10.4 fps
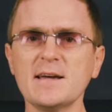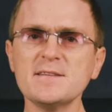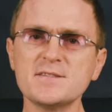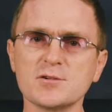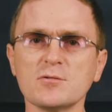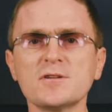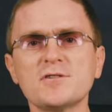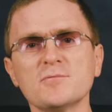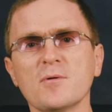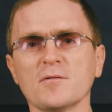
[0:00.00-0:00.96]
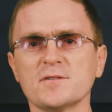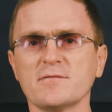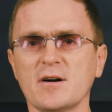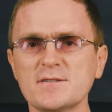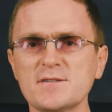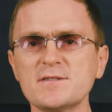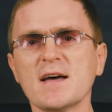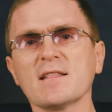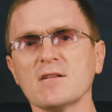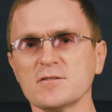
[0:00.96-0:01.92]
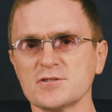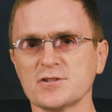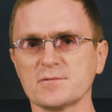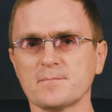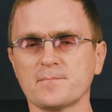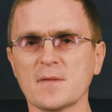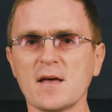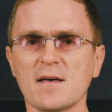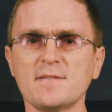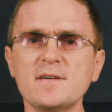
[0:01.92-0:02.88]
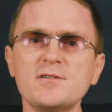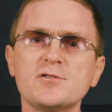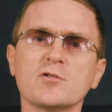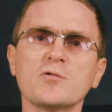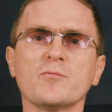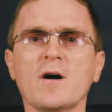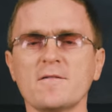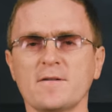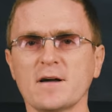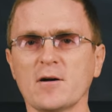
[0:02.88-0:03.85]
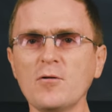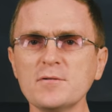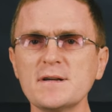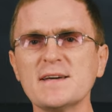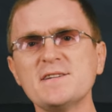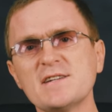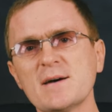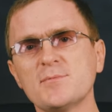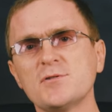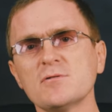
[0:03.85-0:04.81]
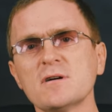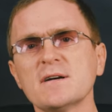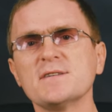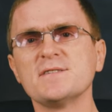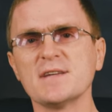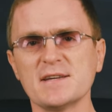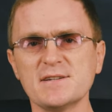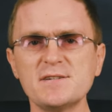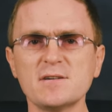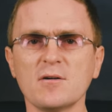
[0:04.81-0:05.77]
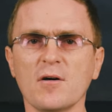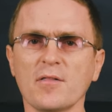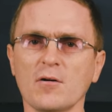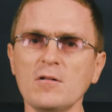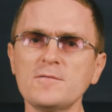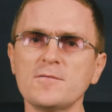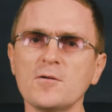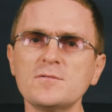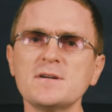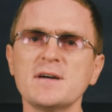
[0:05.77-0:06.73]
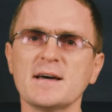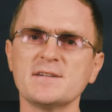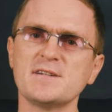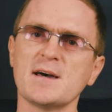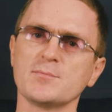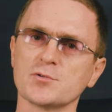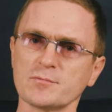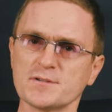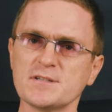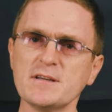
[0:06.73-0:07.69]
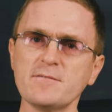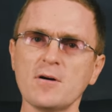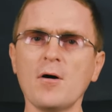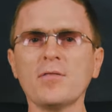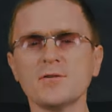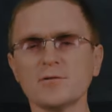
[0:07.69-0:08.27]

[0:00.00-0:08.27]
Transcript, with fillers: Install it to both devices and launch it. Then turn Wi-Fi on and tap to Send on the old phone and tap to Receive on the